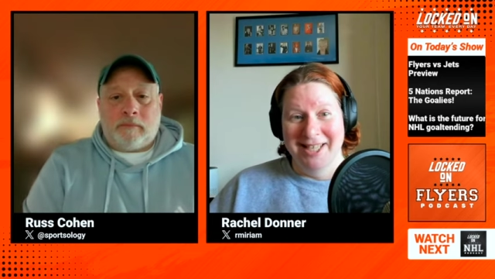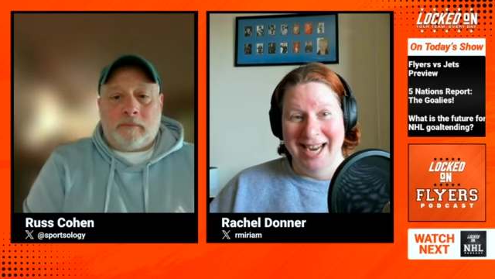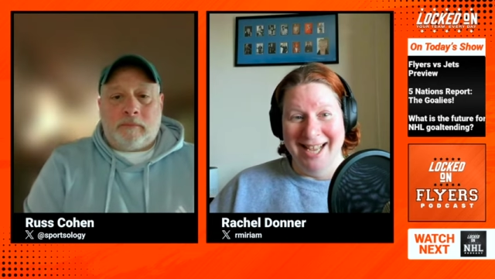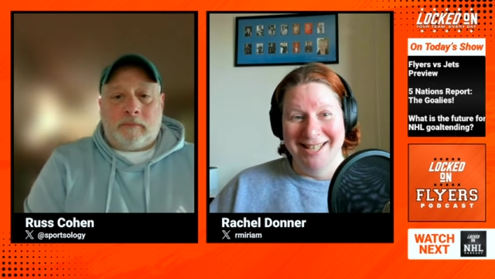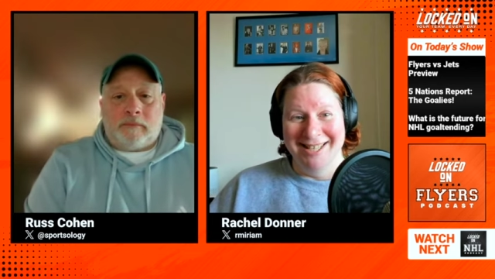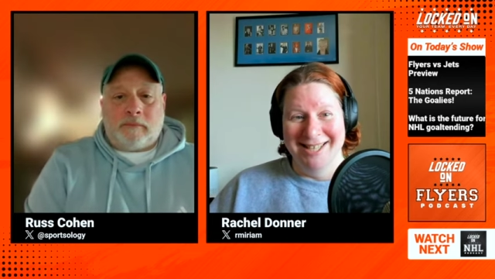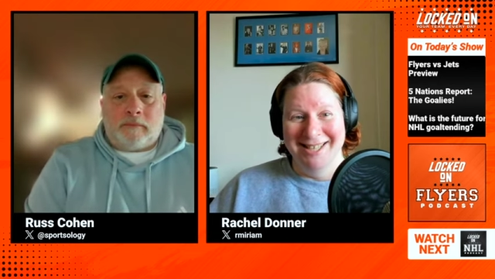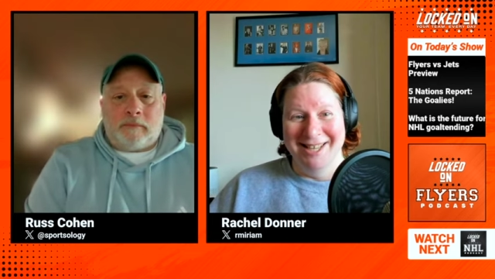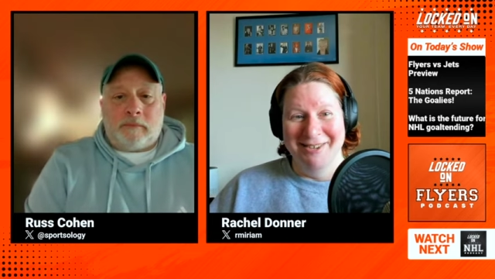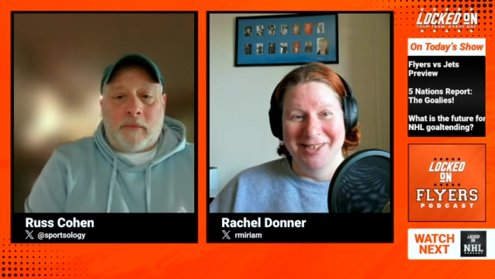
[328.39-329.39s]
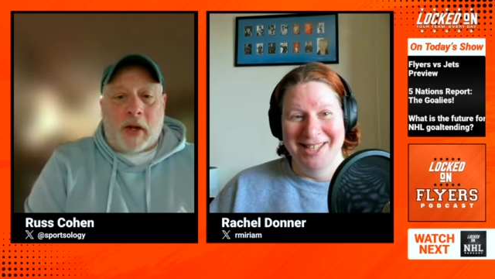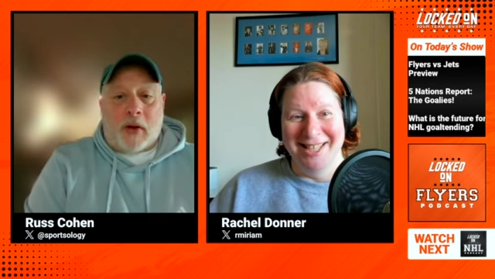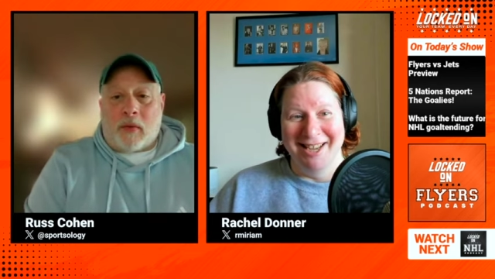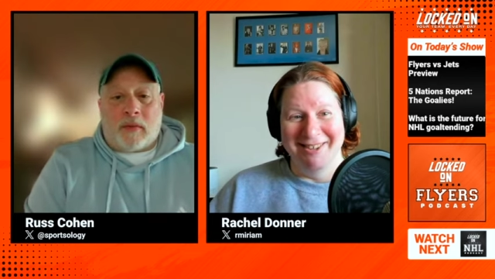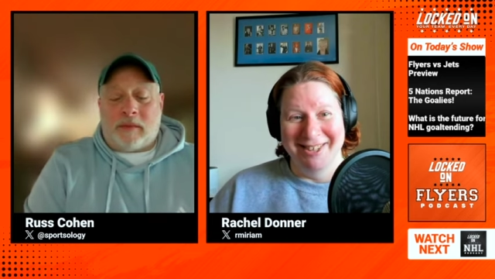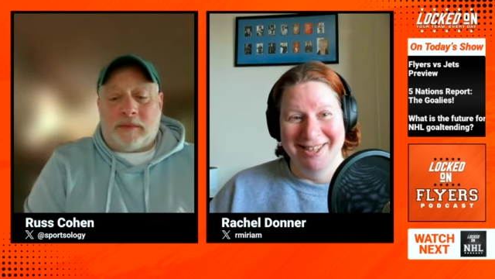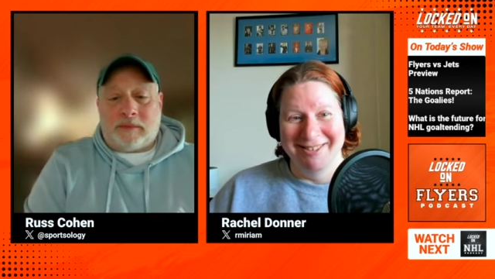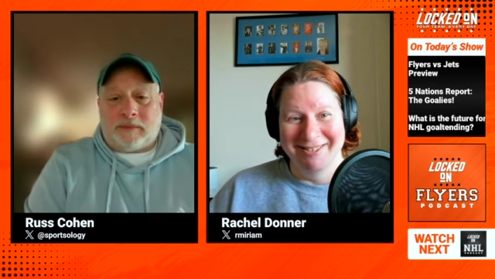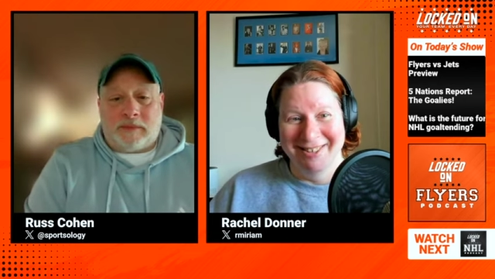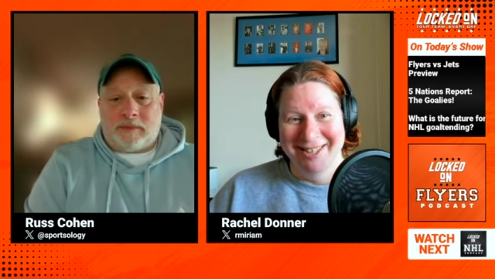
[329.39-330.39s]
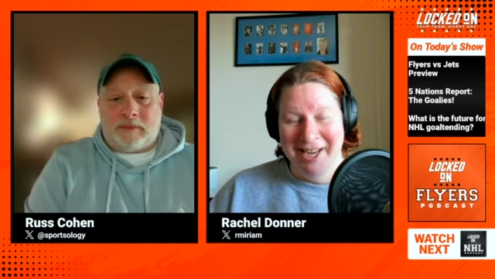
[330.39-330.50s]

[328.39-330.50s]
Speaker 1: Jets, let no. me tell you,